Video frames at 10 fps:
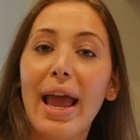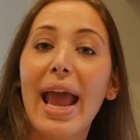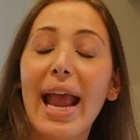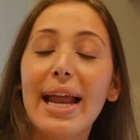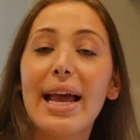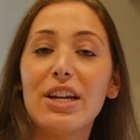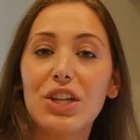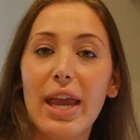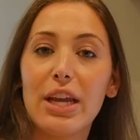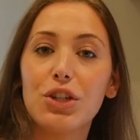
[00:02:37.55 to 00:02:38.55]
and
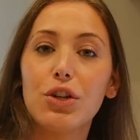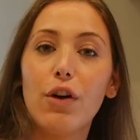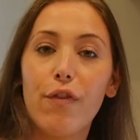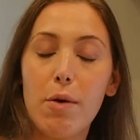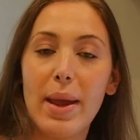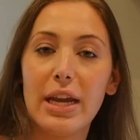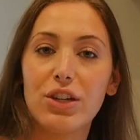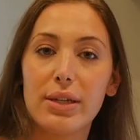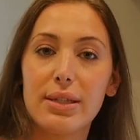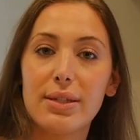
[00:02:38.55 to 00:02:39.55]
educational for
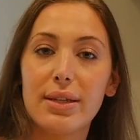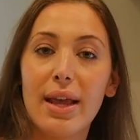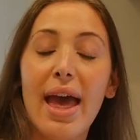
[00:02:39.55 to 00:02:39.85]
patients.